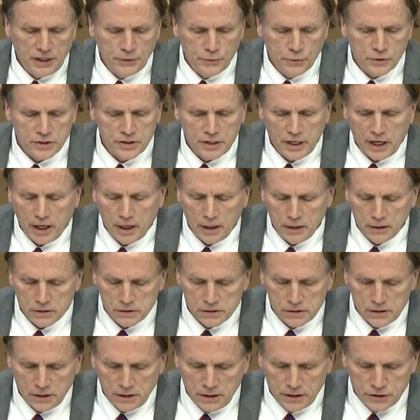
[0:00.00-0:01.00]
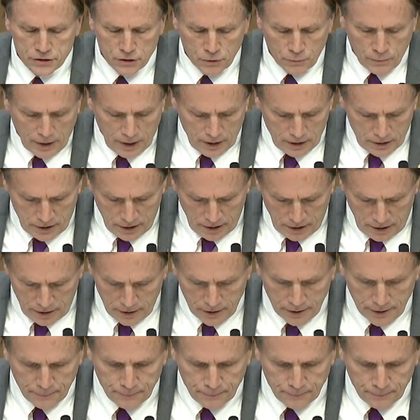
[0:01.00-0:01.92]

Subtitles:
interesting is as you read the